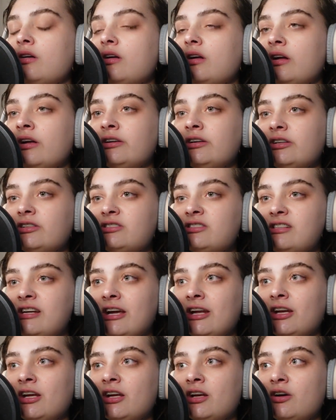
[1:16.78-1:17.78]

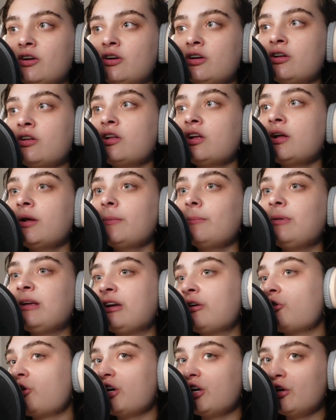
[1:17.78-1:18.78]
understand it all. Be
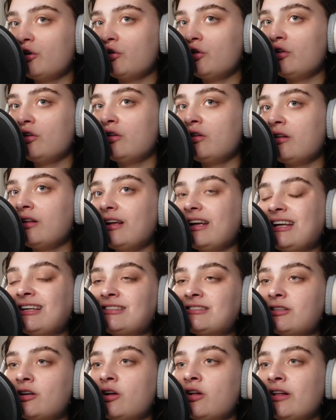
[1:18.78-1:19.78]
critical
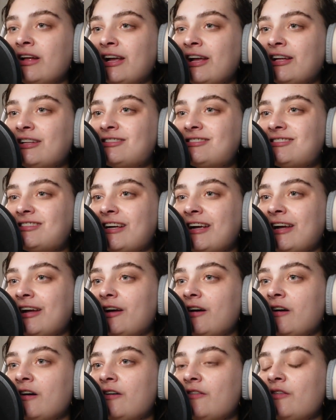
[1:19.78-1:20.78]
is all I can say
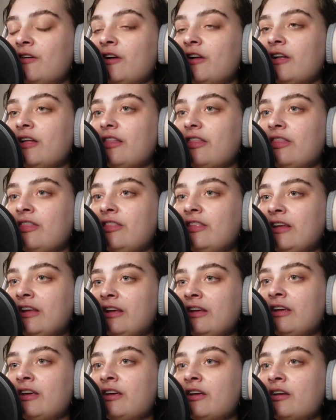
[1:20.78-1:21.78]
of
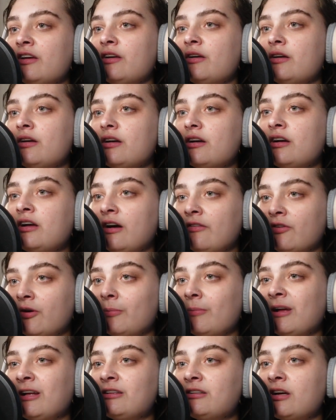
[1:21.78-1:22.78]
the
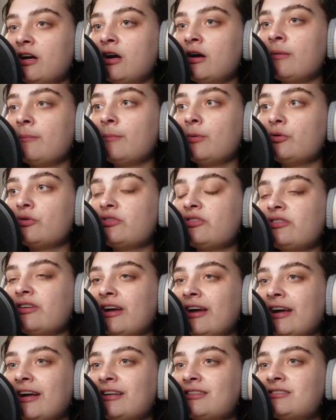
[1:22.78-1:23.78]
government on both
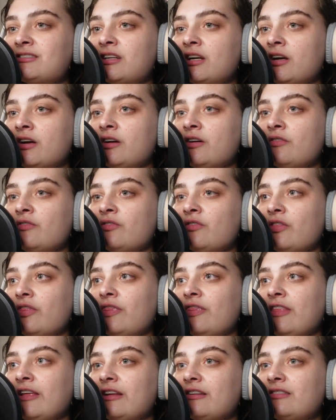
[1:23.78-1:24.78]
sides of
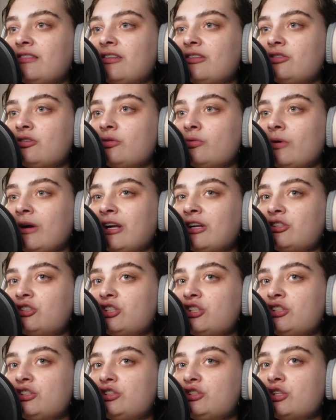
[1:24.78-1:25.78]
the
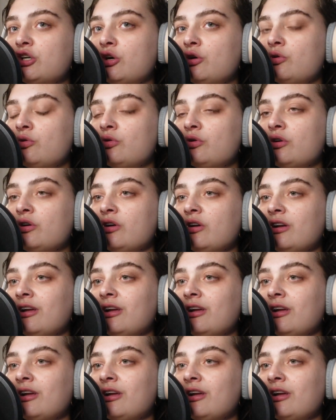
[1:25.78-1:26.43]
situation. Don't